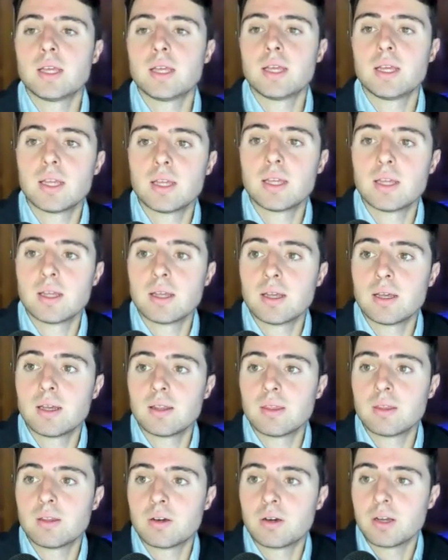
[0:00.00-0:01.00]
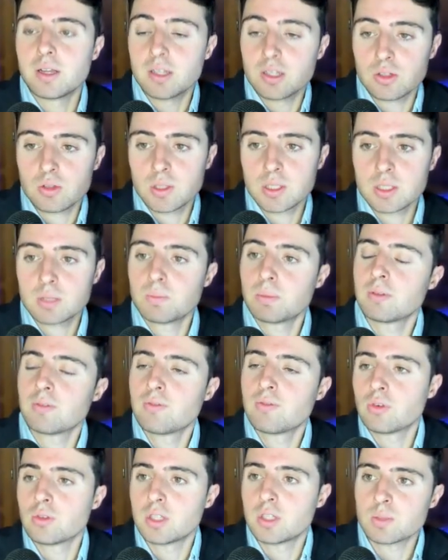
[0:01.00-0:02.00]
in their interest. But
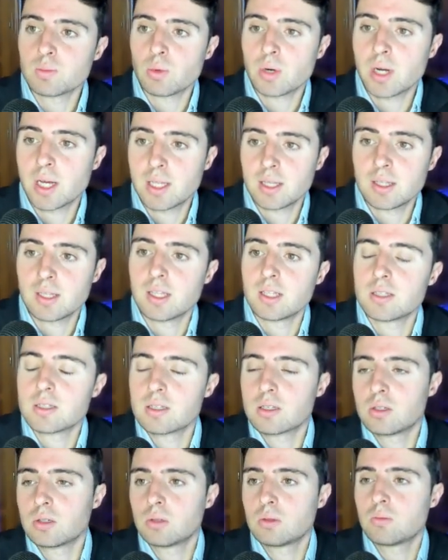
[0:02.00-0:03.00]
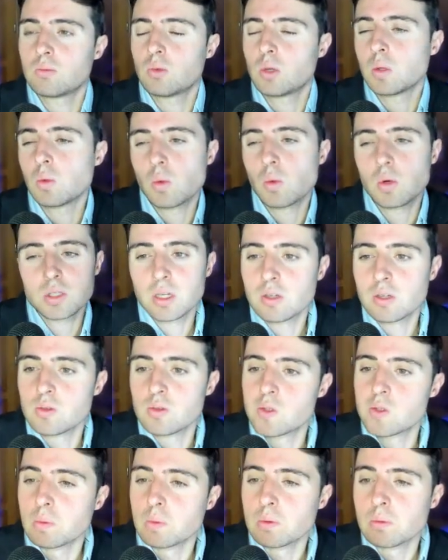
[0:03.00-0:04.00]
for this brand, it wasn't a
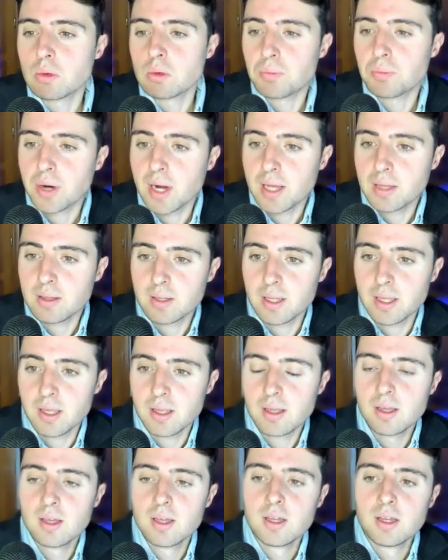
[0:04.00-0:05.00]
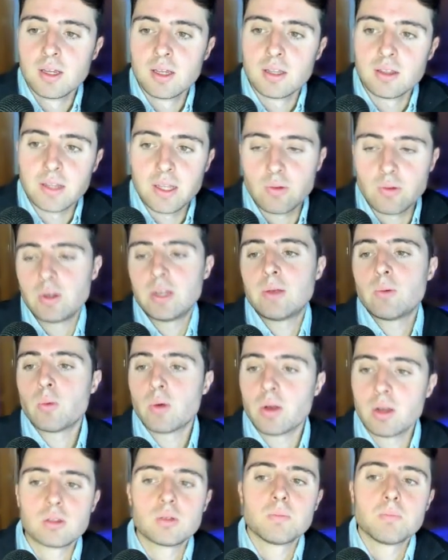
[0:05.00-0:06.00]
consumable brand. They really
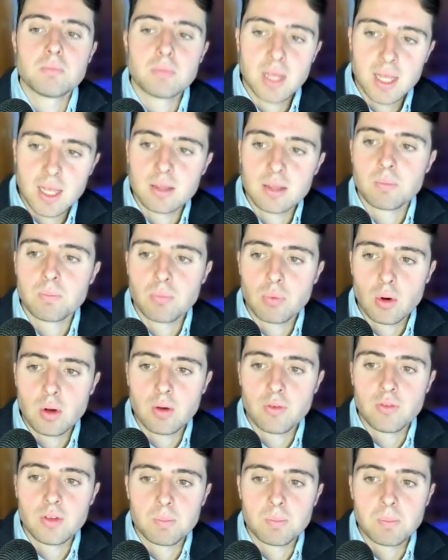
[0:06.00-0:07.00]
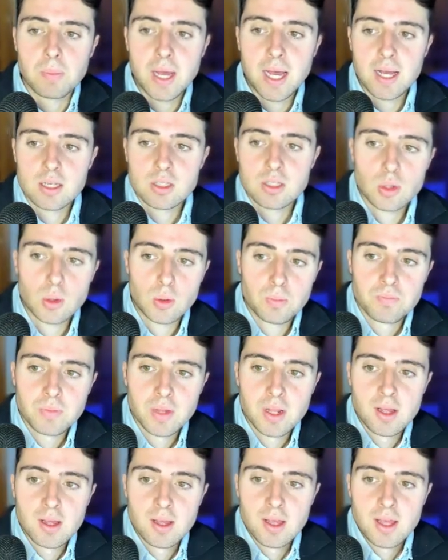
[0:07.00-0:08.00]
wanted to make the profit back. So
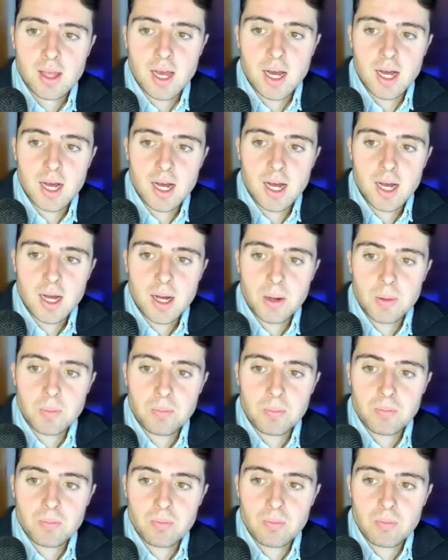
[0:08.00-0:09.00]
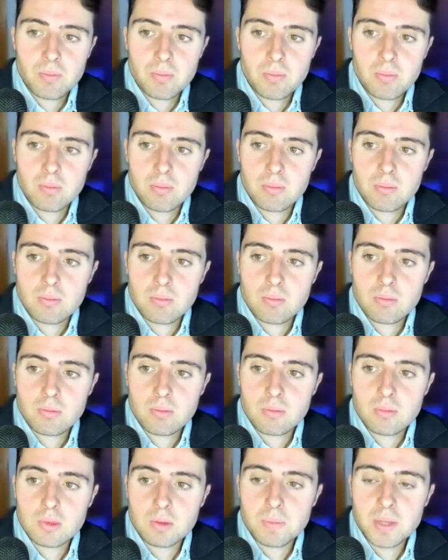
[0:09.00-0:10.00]

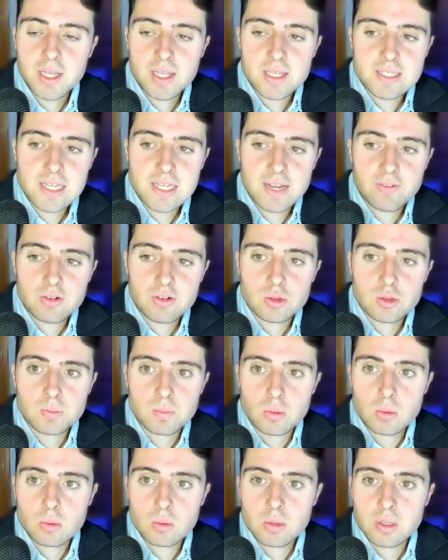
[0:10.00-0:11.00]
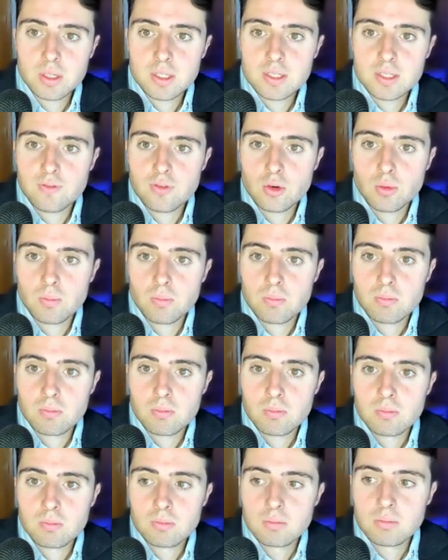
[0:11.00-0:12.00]
the biggest lever to pull is from
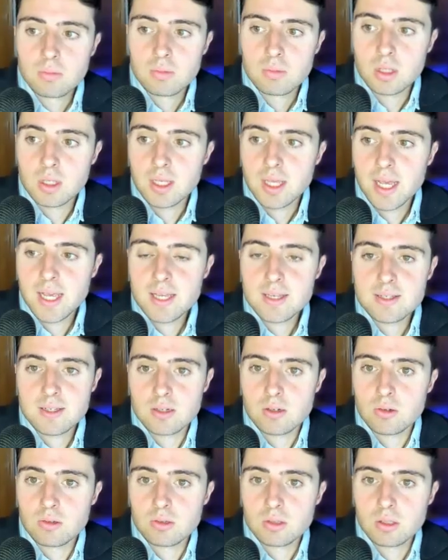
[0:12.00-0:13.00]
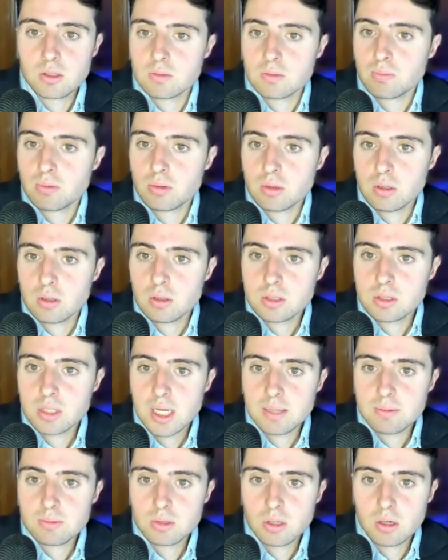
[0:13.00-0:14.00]
the async or the product
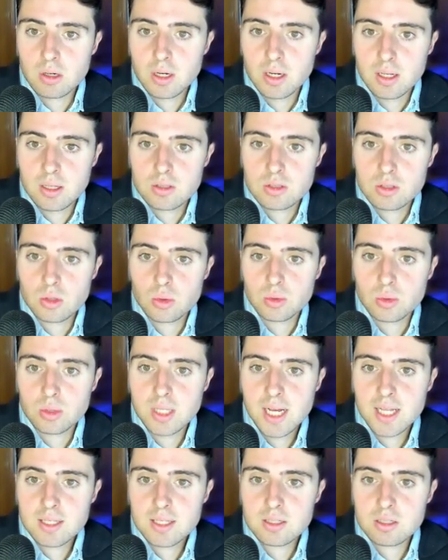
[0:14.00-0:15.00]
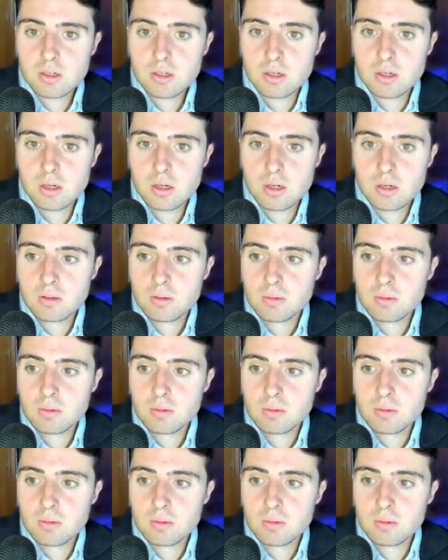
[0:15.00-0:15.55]
type targeting. So that's our